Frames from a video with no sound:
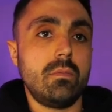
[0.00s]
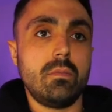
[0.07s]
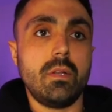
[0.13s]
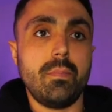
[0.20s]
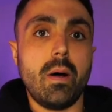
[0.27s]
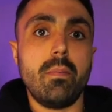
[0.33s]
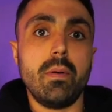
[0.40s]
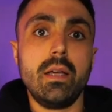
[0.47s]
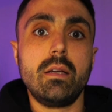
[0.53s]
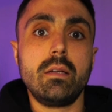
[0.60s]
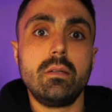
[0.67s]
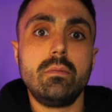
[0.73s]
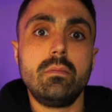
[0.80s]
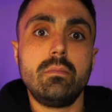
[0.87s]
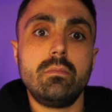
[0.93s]
the public
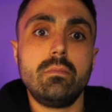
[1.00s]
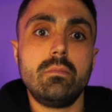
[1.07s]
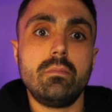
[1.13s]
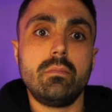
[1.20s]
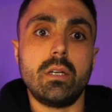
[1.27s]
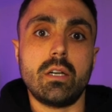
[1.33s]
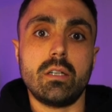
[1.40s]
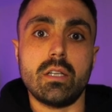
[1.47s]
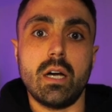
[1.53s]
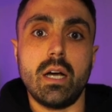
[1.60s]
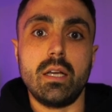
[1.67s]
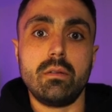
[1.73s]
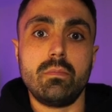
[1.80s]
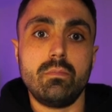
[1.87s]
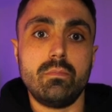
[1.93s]
because
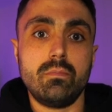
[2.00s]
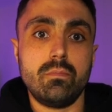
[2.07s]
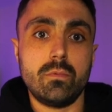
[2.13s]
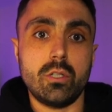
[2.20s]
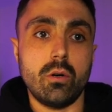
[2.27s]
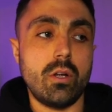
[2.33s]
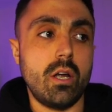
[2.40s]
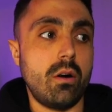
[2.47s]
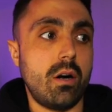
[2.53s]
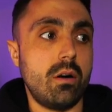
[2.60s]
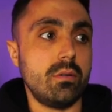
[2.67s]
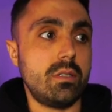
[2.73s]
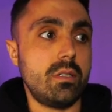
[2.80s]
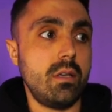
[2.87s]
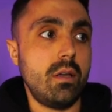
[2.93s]
I told her I
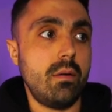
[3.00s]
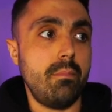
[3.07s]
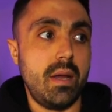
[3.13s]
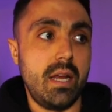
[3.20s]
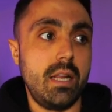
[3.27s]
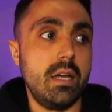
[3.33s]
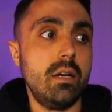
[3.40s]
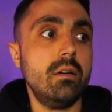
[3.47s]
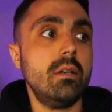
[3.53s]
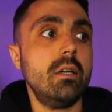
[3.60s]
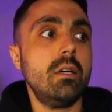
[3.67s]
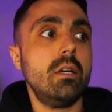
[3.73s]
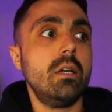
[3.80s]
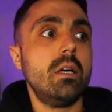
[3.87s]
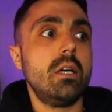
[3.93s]
was media.
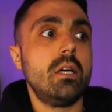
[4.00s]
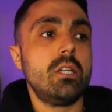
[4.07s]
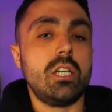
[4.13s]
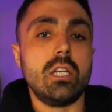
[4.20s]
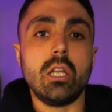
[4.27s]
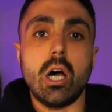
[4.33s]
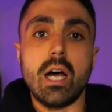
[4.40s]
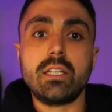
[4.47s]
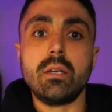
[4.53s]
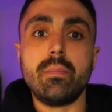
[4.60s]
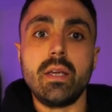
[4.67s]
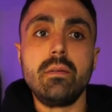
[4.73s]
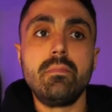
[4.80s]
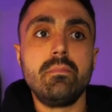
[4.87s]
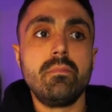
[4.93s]
She lied to
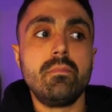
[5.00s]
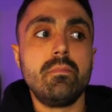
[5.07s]
me.